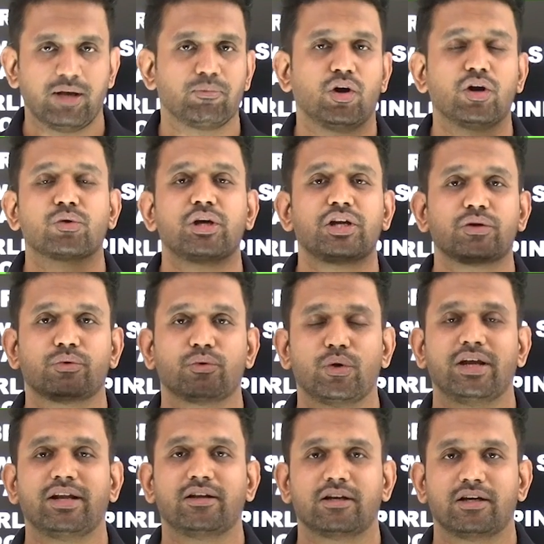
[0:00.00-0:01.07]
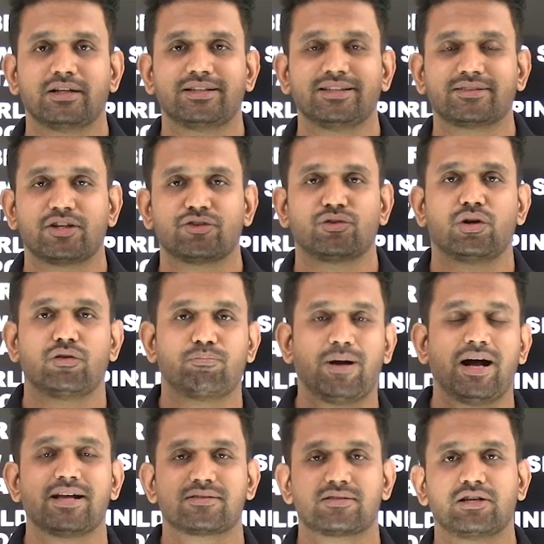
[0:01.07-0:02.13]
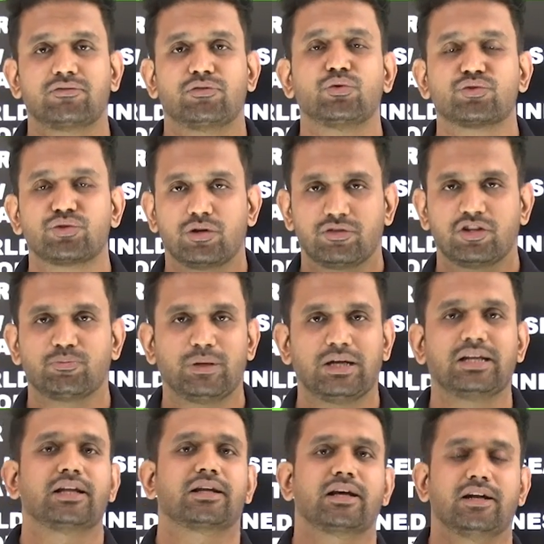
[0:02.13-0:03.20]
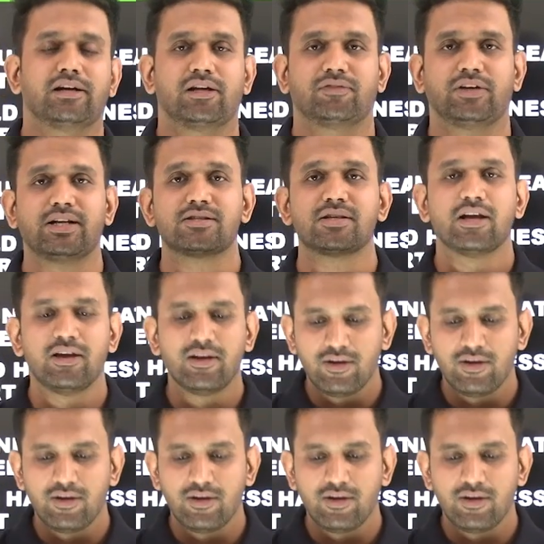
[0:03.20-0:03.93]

I am not going to going a discussion of past and future of this particular current affairs.